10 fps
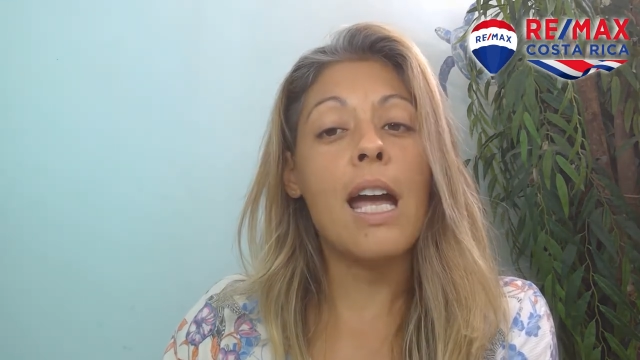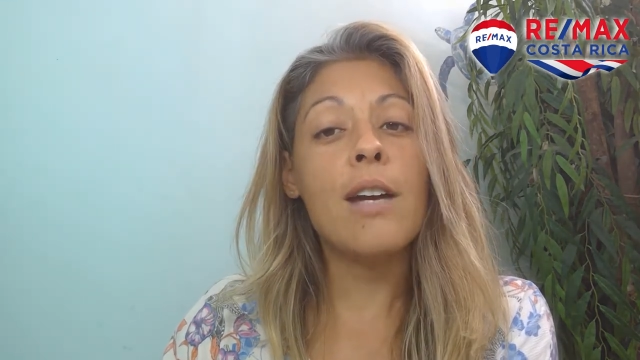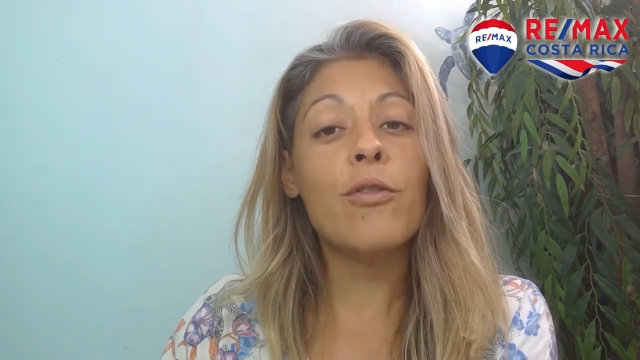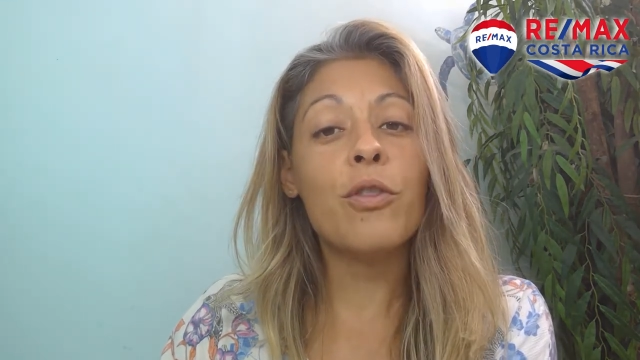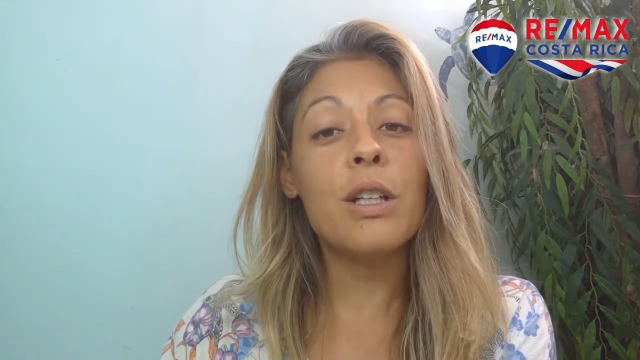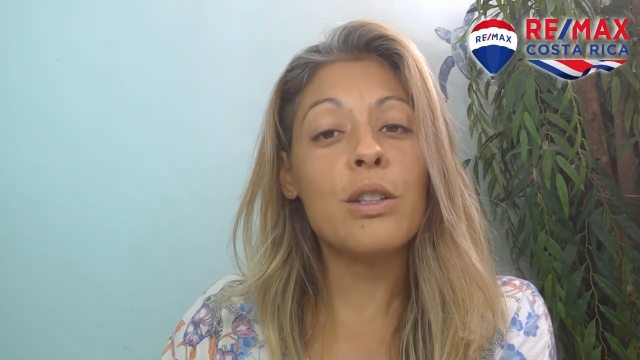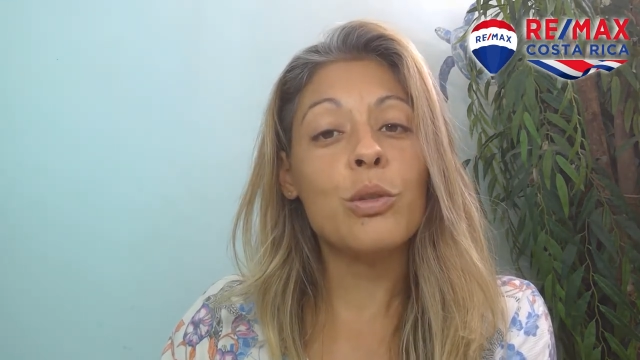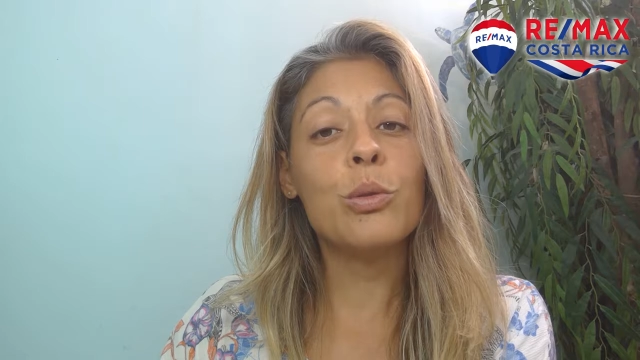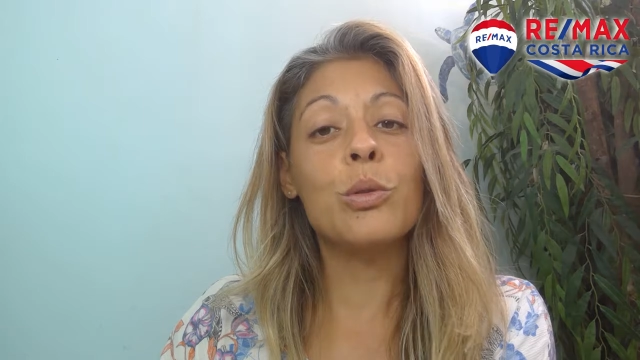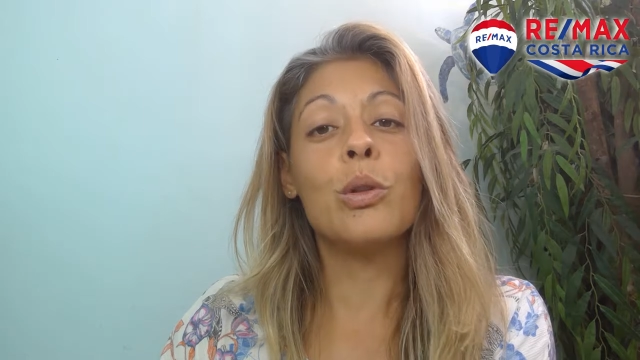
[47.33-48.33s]
every
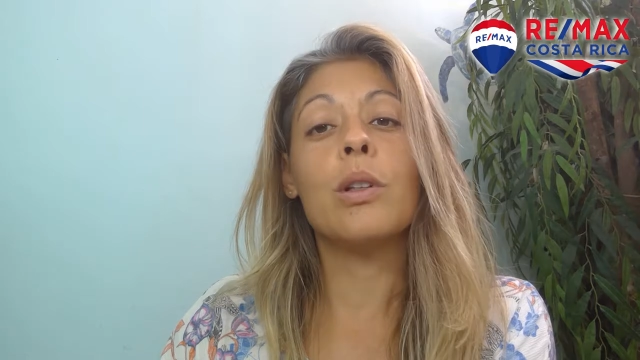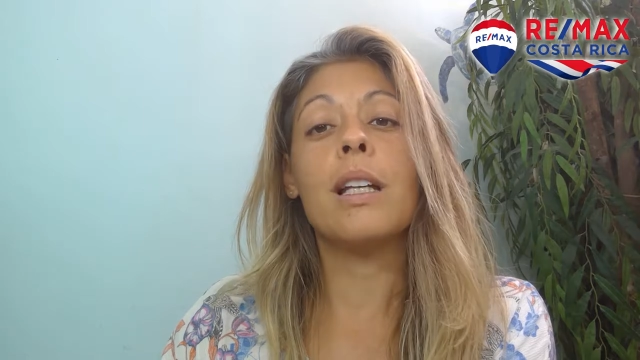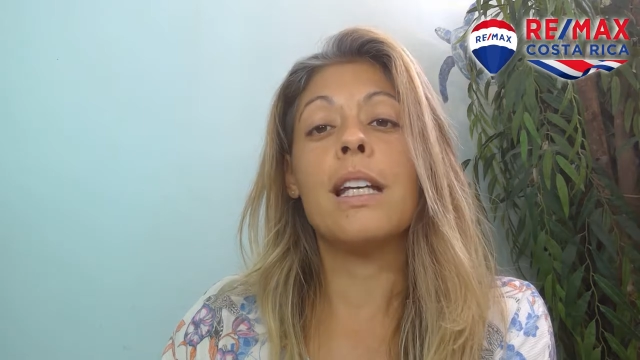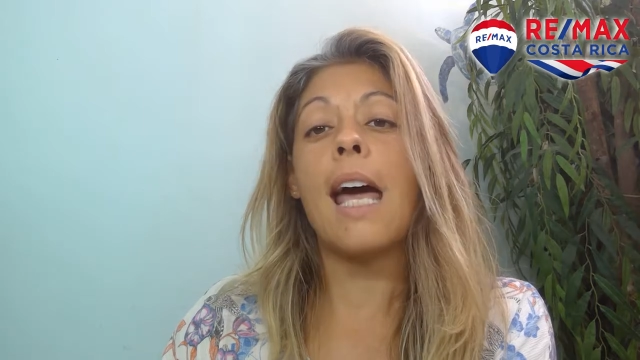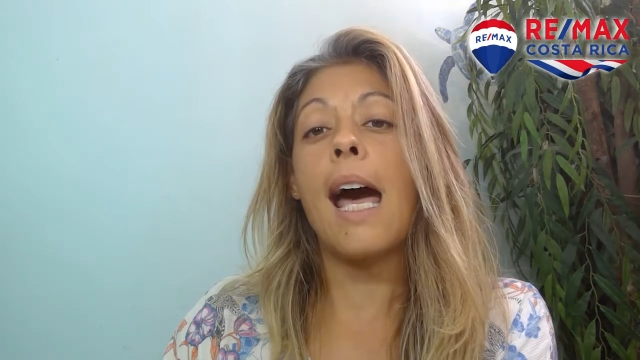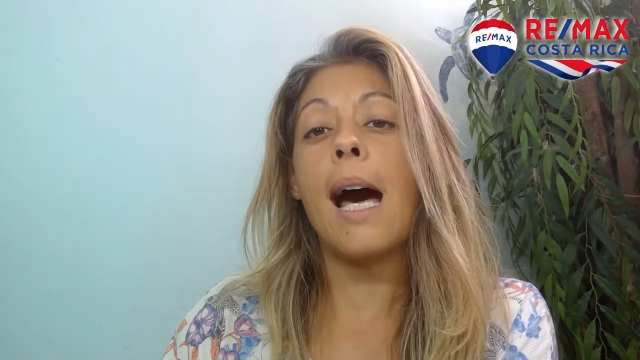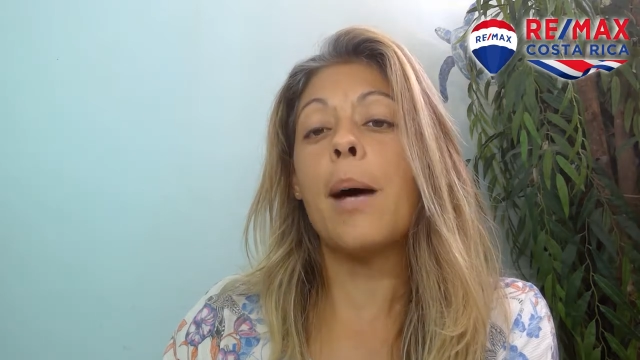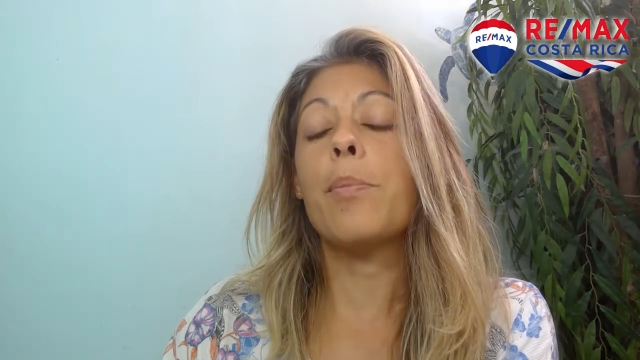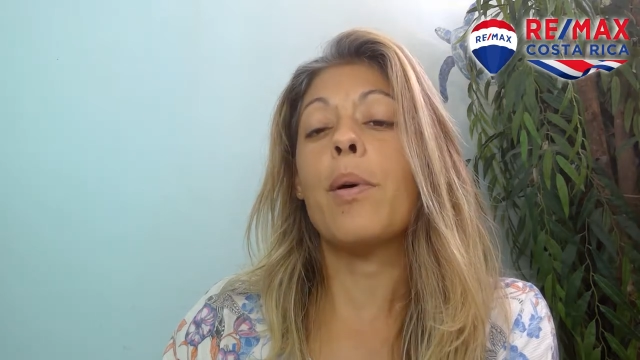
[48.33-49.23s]
tool and app